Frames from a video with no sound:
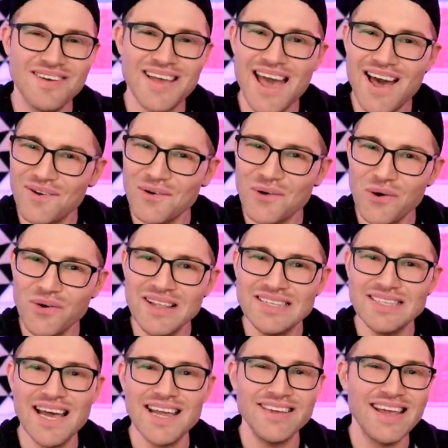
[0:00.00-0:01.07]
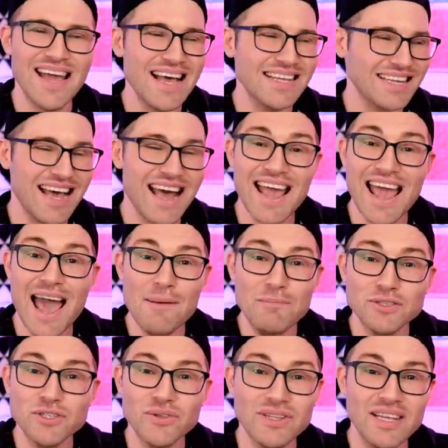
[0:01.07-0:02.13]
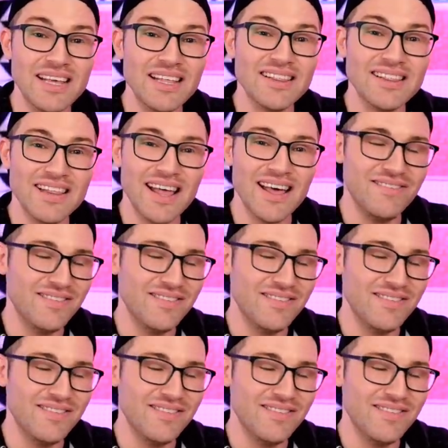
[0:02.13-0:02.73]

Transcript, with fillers: how cool is that, you guys? Like, I absolutely love